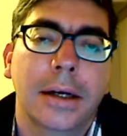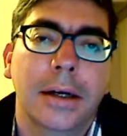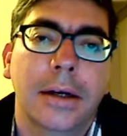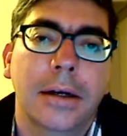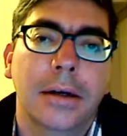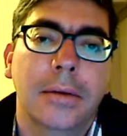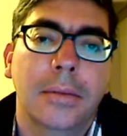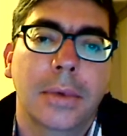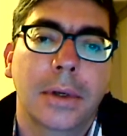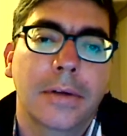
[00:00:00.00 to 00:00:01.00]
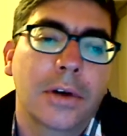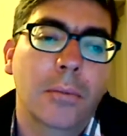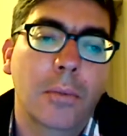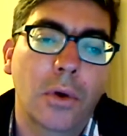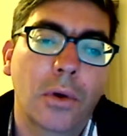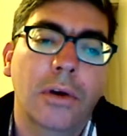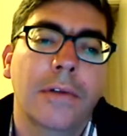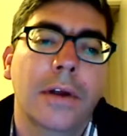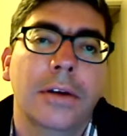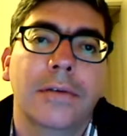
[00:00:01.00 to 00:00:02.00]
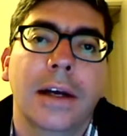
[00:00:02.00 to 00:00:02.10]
I've got more of those